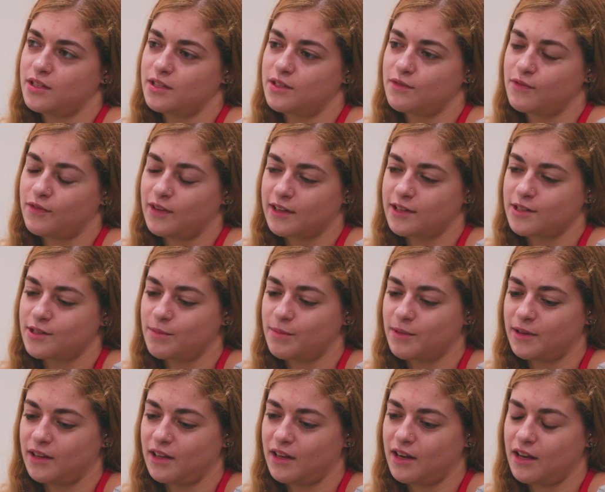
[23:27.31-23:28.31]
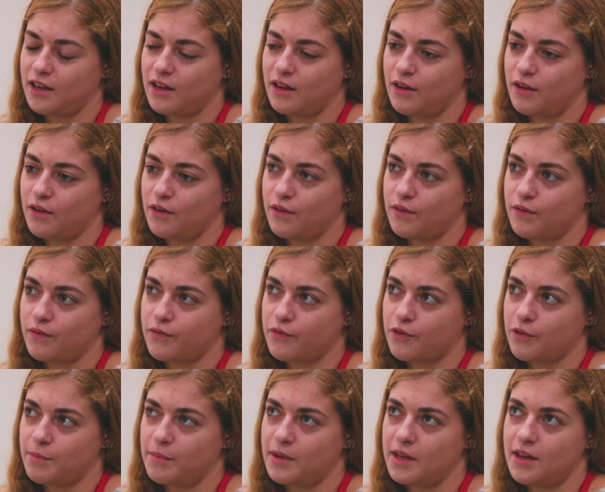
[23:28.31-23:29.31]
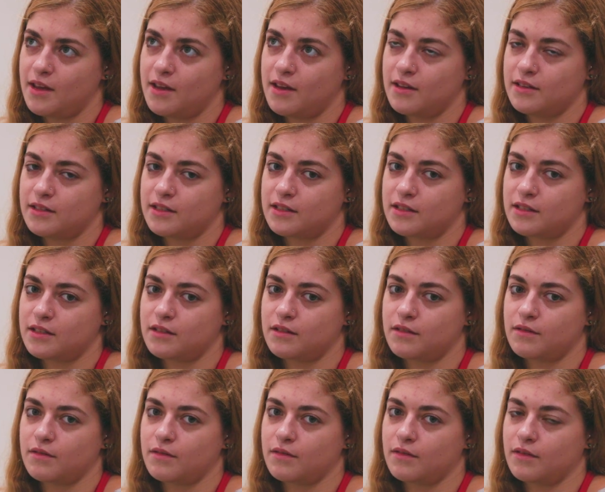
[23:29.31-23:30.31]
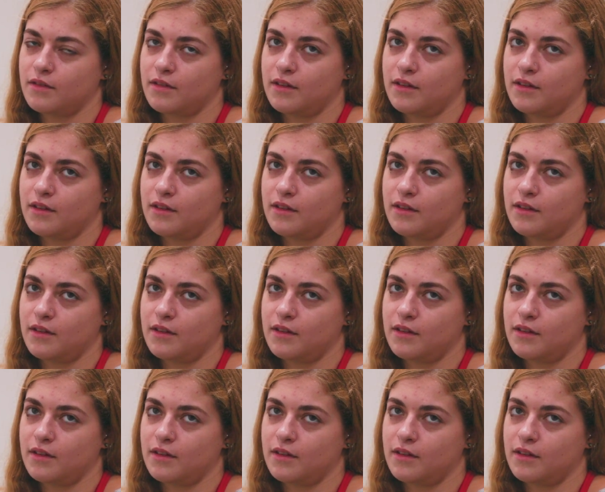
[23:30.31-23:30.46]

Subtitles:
is flexibility for me is,